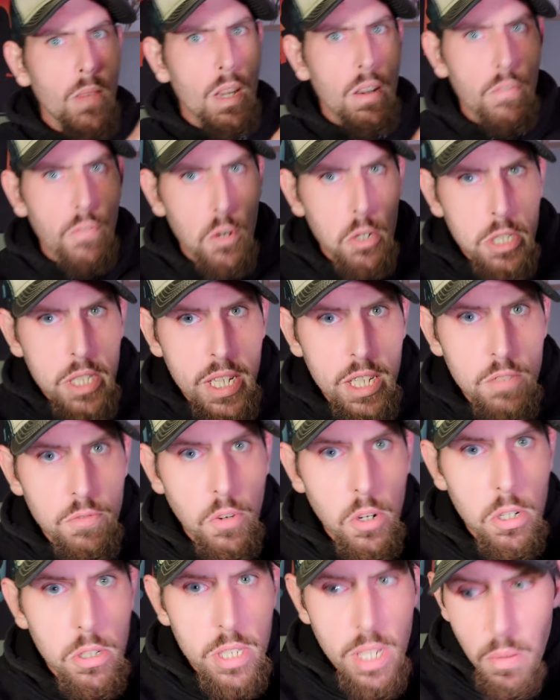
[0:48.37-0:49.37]
First things
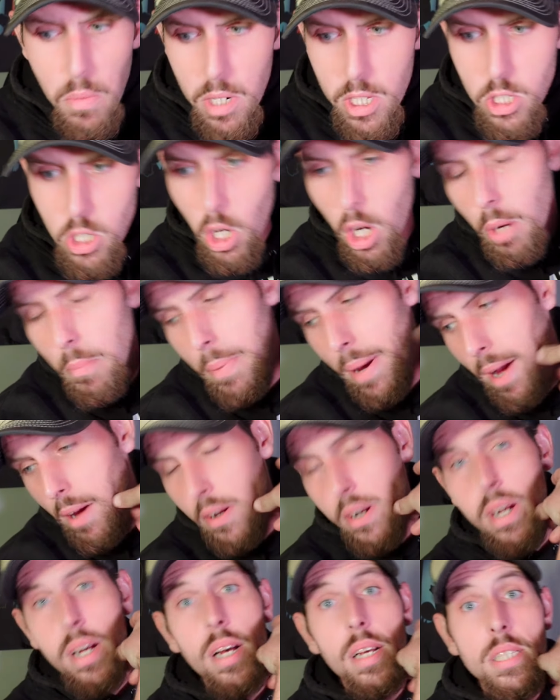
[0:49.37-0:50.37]
first, I want to talk
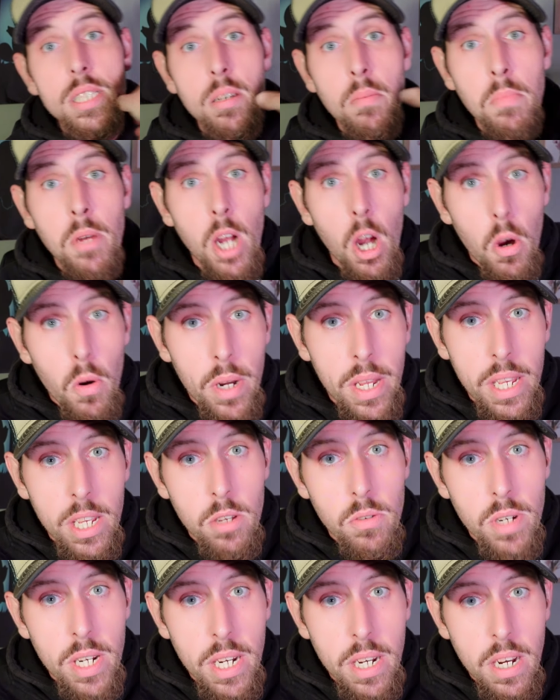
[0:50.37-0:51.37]
about some coding
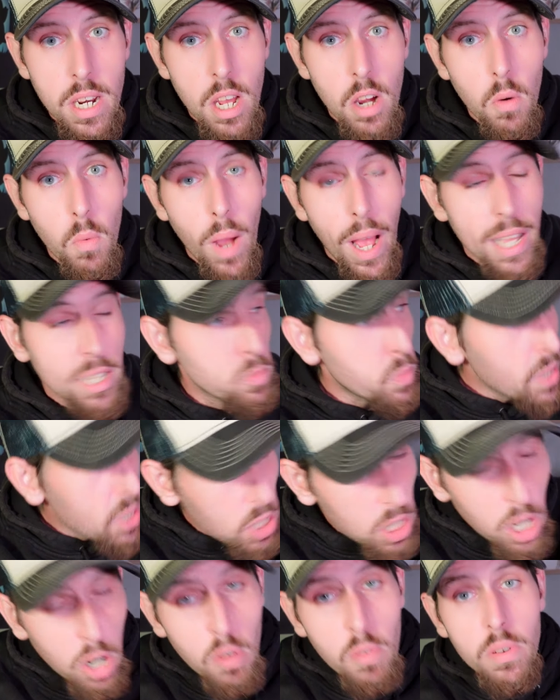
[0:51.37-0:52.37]
you need to know. As we
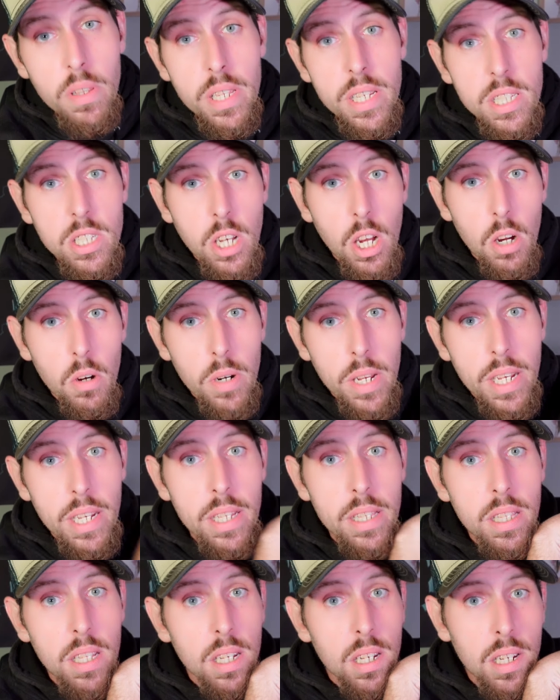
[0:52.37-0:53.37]
look over these coding
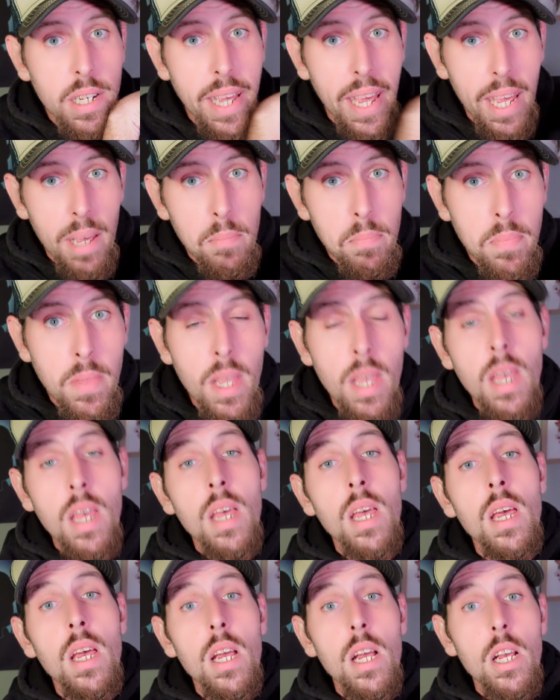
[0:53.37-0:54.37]
in the game,
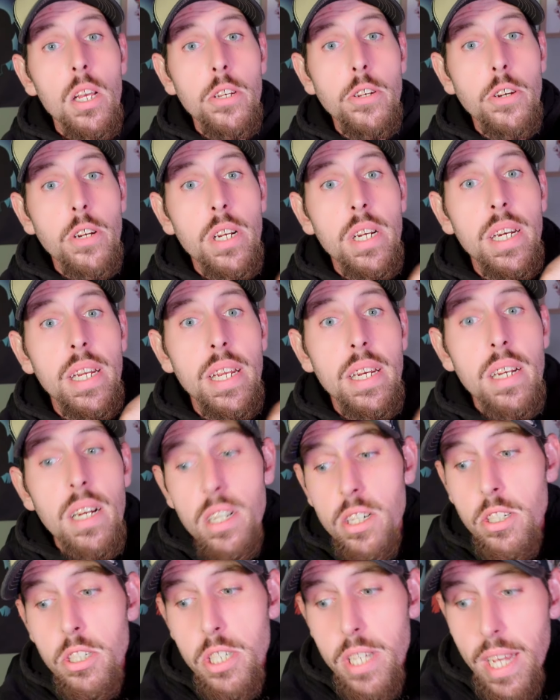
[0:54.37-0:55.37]
you're going to need to
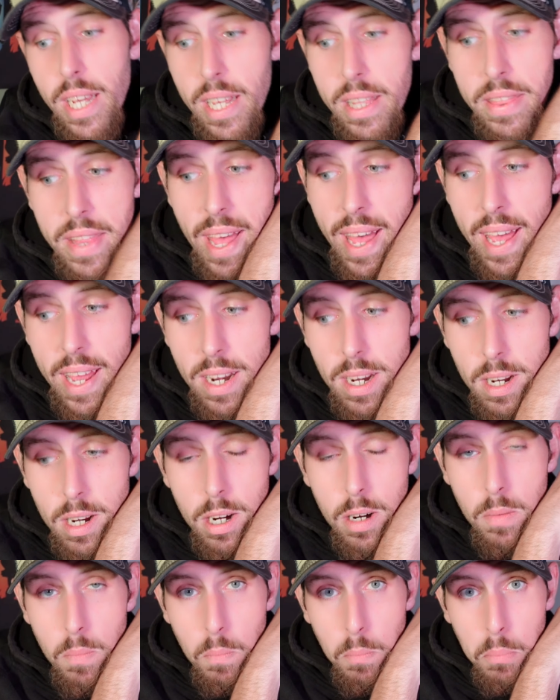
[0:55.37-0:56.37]
understand that
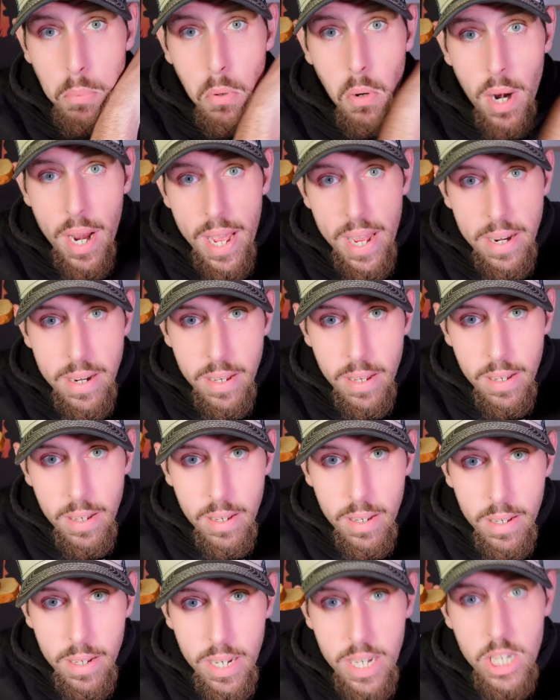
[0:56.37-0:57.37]
bread
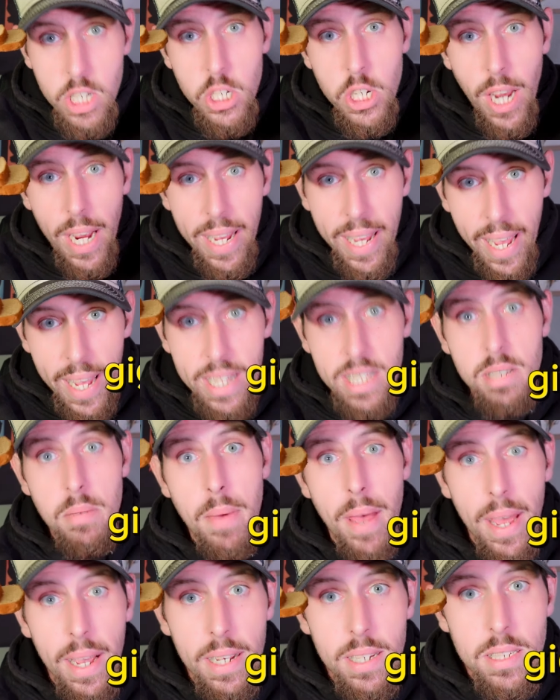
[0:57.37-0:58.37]
is
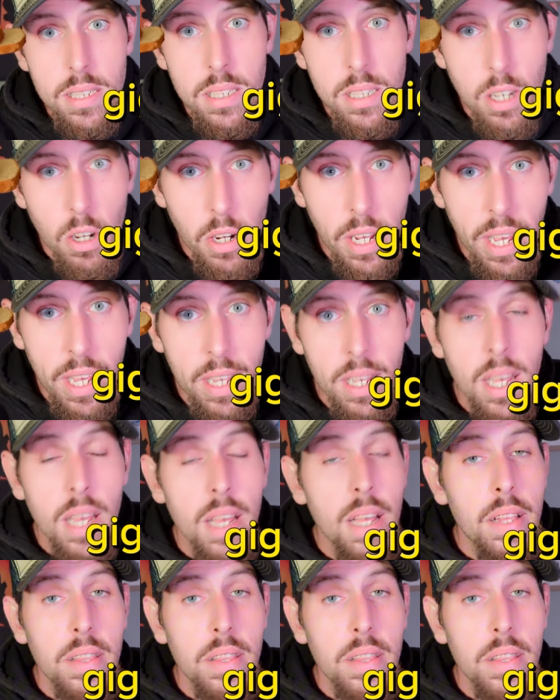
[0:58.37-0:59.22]
Gigantamax, okay?